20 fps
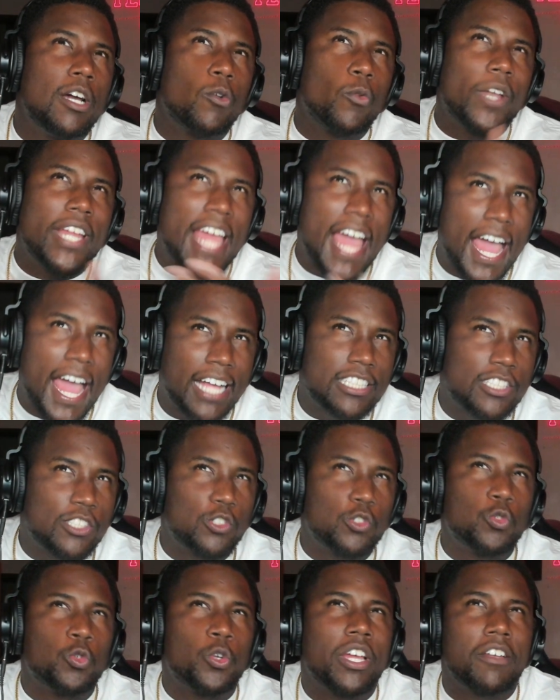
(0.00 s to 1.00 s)

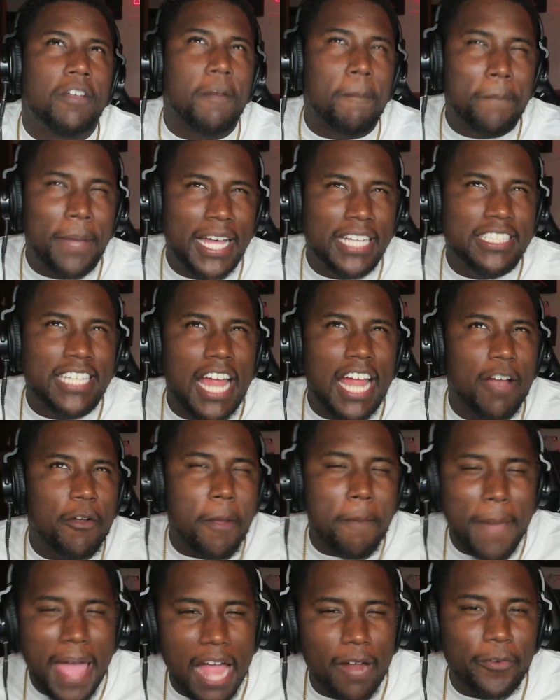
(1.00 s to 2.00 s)
Reactions, who get the best
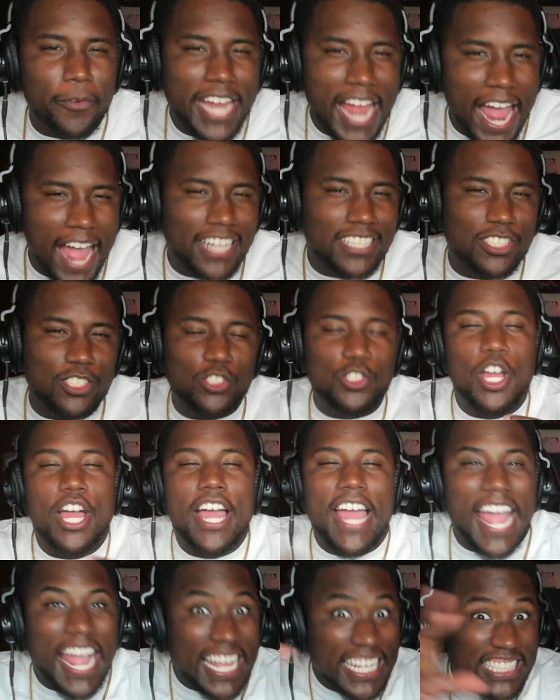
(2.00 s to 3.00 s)
Harry Mack reactions.
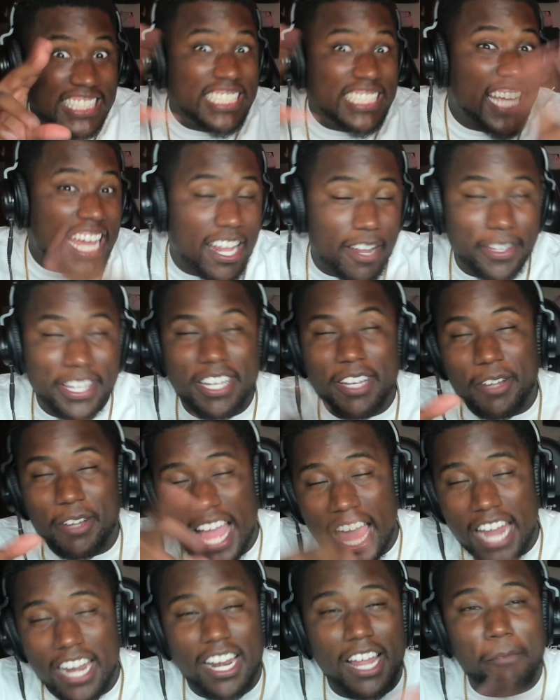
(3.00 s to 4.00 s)
And he said, he did
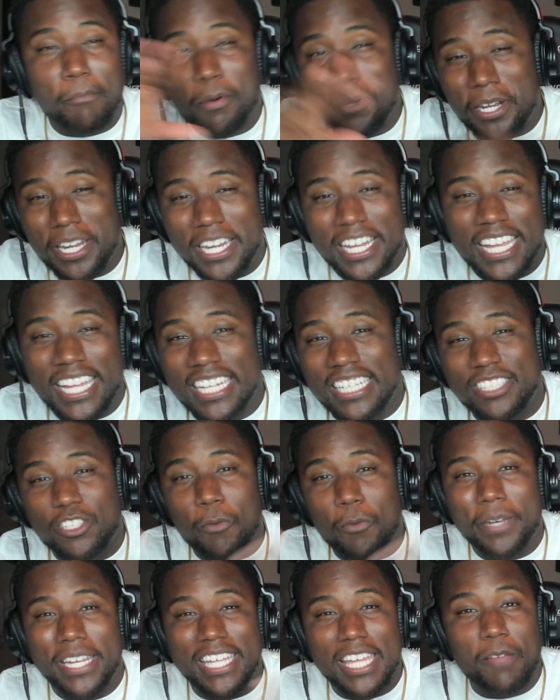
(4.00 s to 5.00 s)
kind of like put it in and
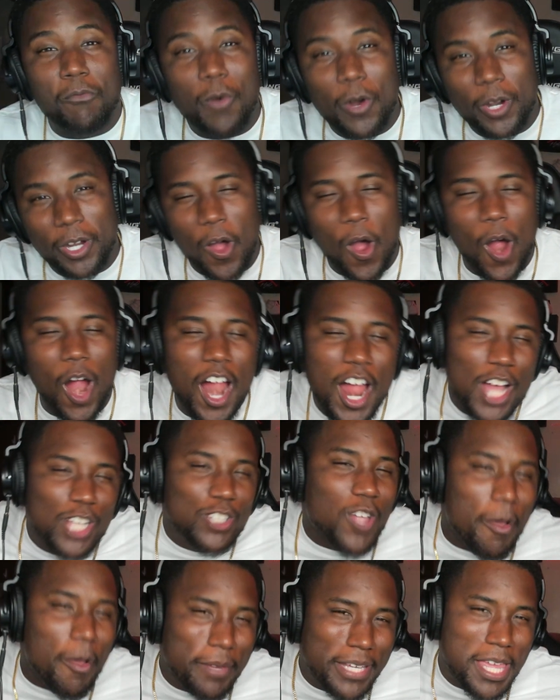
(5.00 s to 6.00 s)
told me to keep working hard.
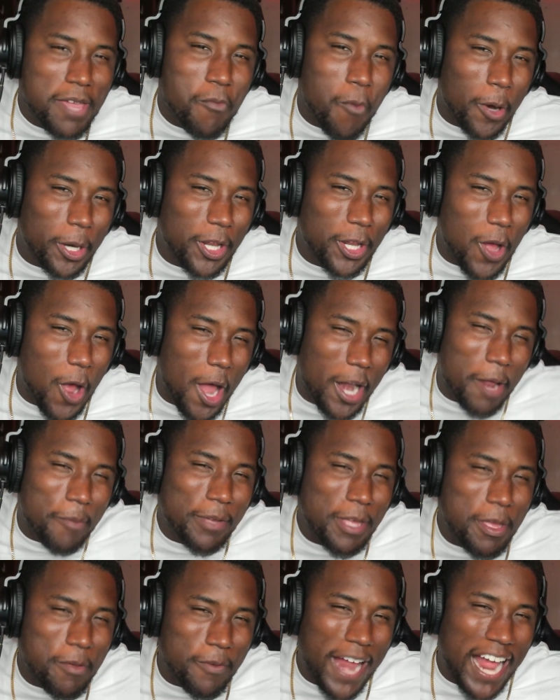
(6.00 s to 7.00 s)
So I'm gonna keep working hard. I'm
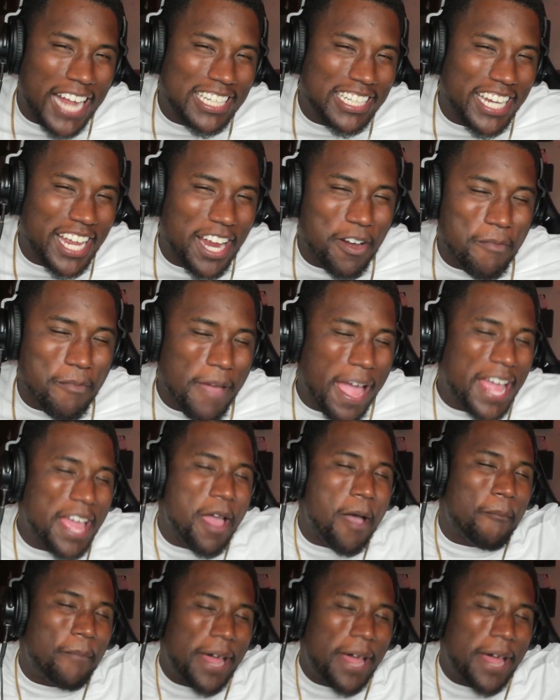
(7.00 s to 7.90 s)
gonna keep reacting to Harry Mack.